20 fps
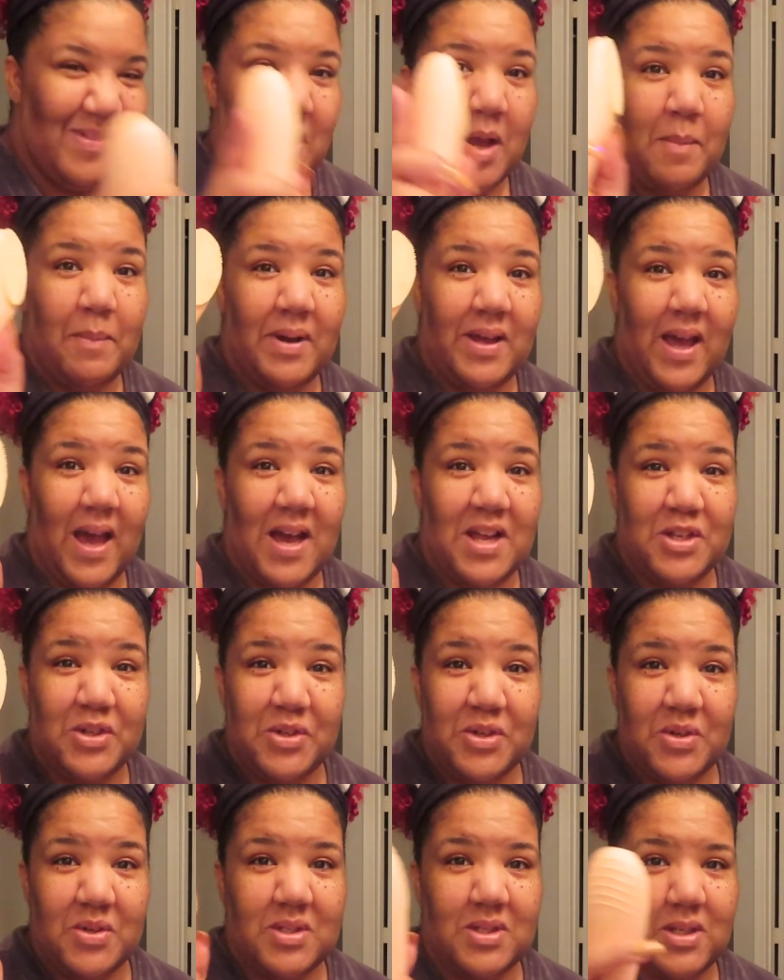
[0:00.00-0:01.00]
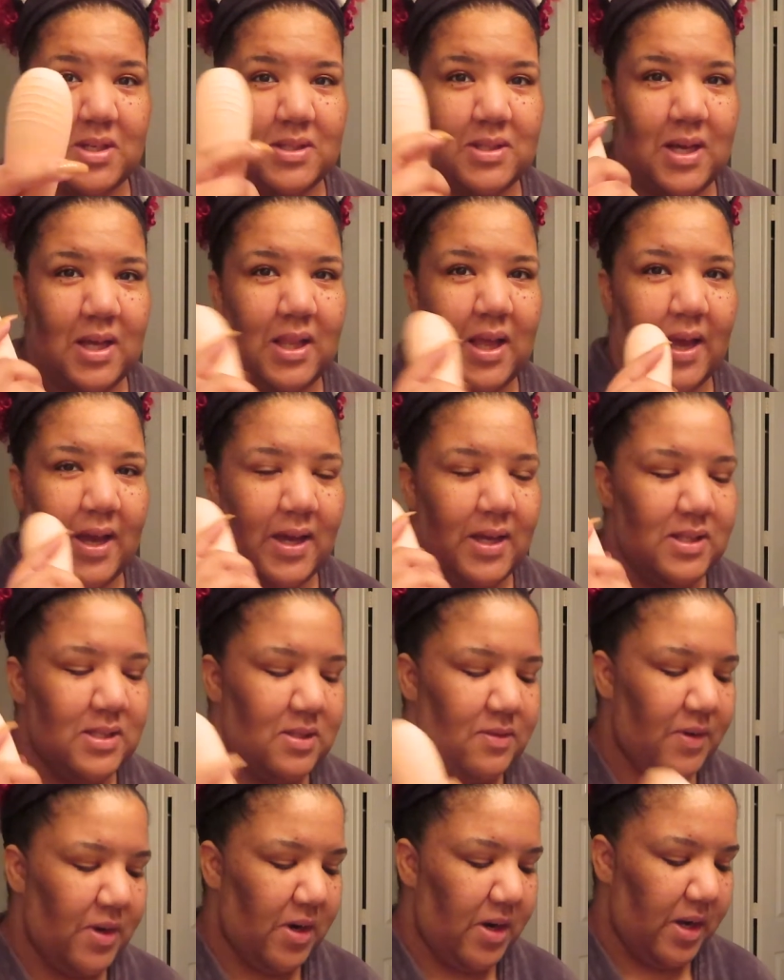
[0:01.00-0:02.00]
But yeah, I do use this. I like it. It's
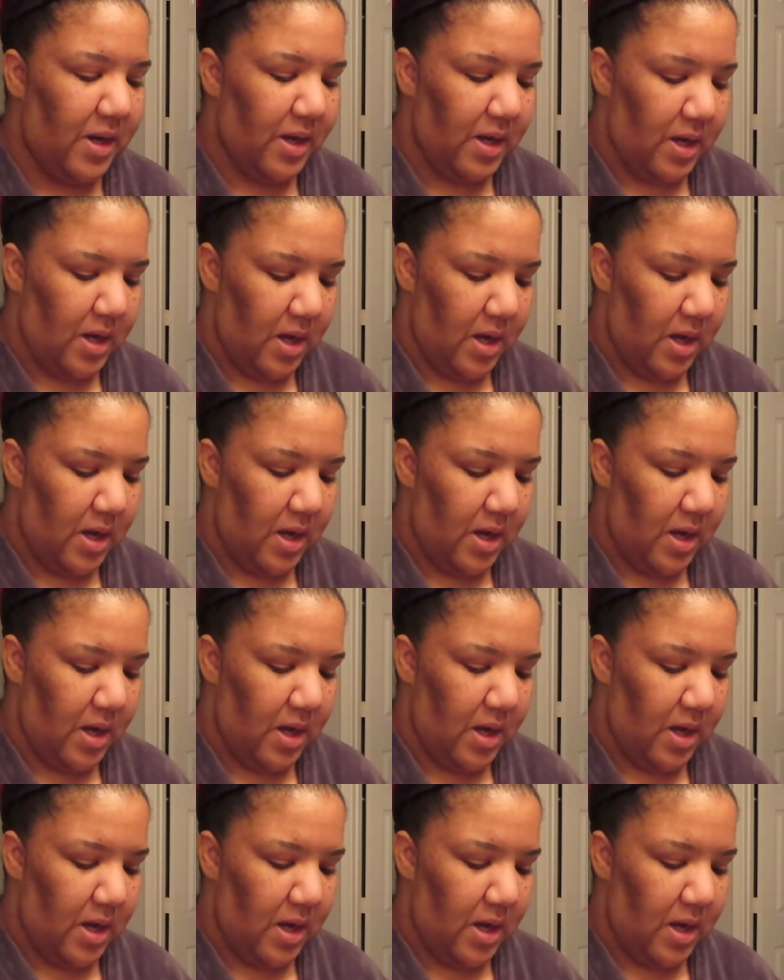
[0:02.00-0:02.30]
very